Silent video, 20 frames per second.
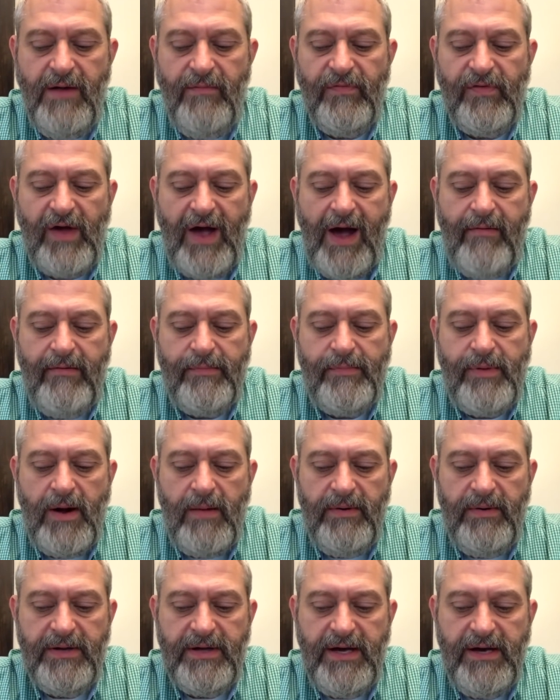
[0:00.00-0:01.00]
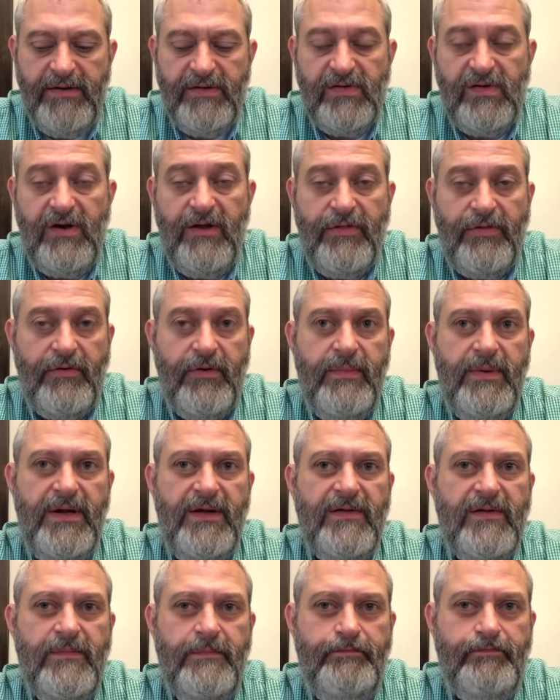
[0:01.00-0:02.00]
So I would probably go, instead of 3
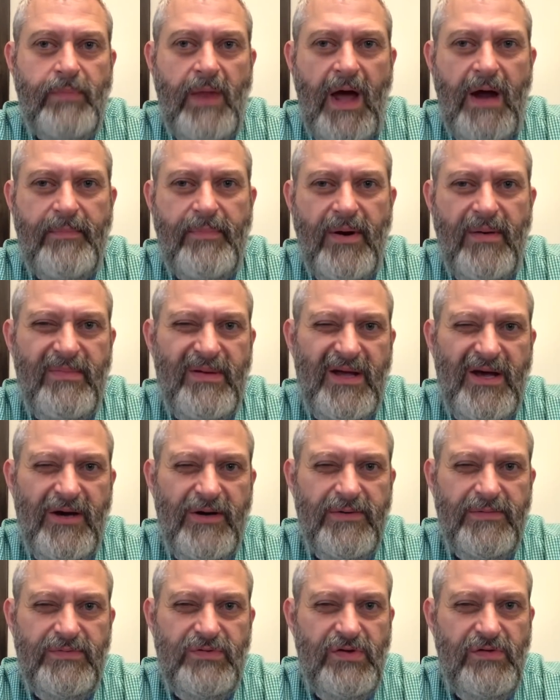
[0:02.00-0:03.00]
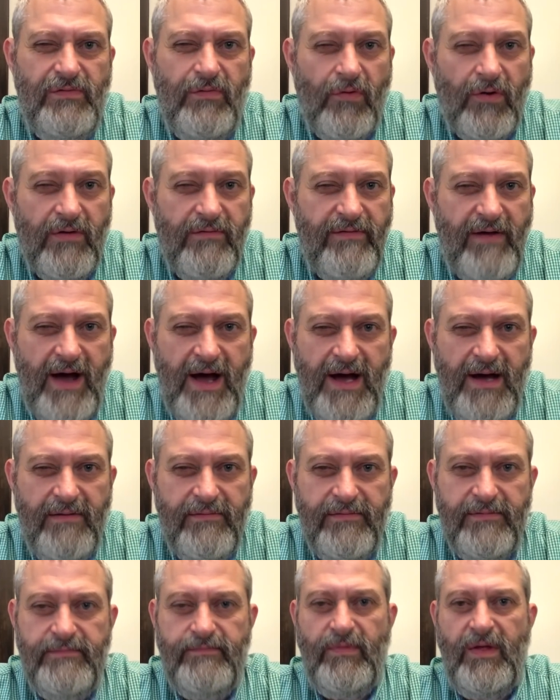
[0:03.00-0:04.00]
minutes, I'd probably go
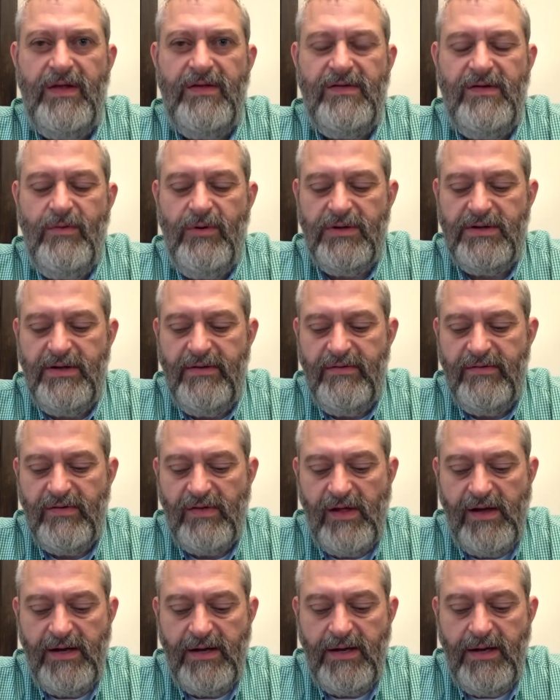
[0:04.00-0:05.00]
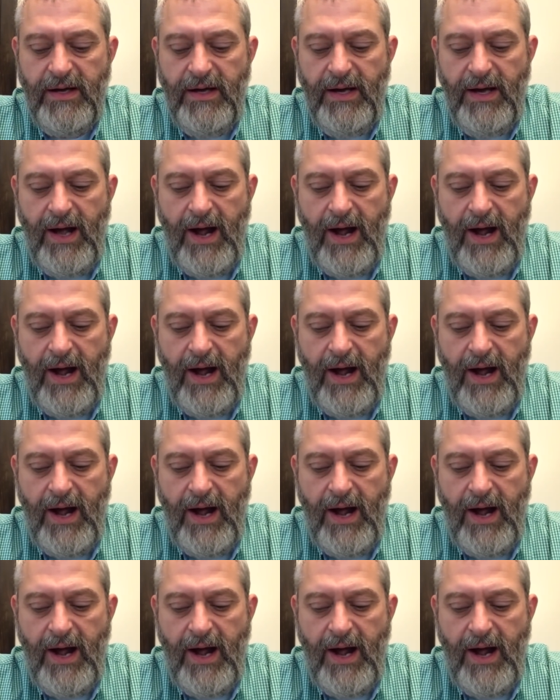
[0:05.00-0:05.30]
245 and see what that was like.